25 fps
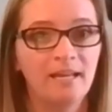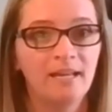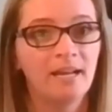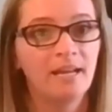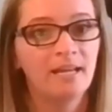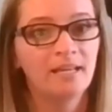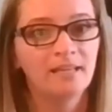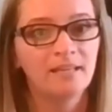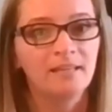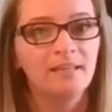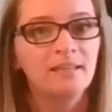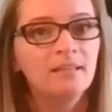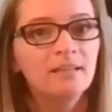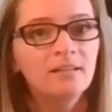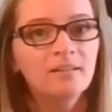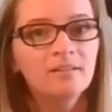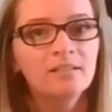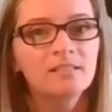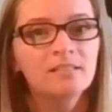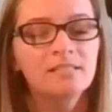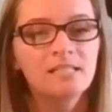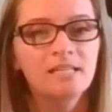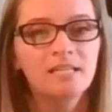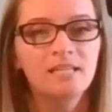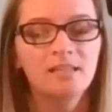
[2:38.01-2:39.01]
And I can
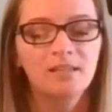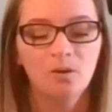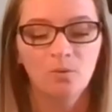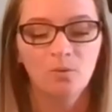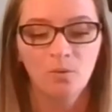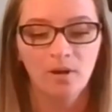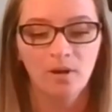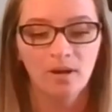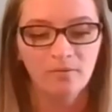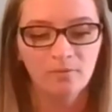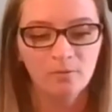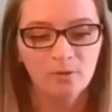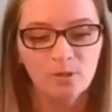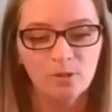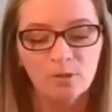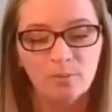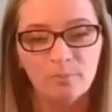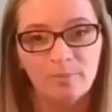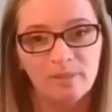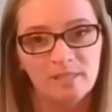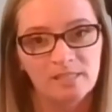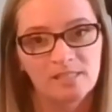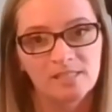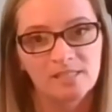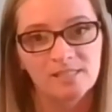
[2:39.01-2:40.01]
guarantee that whatever your
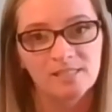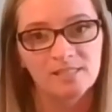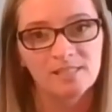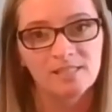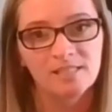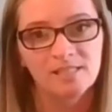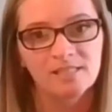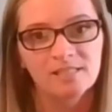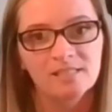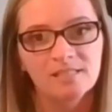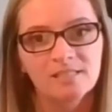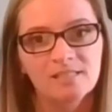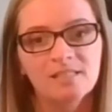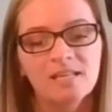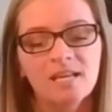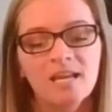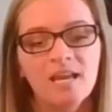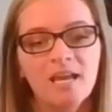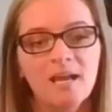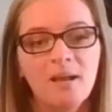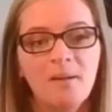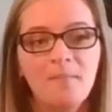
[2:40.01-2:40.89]
business is,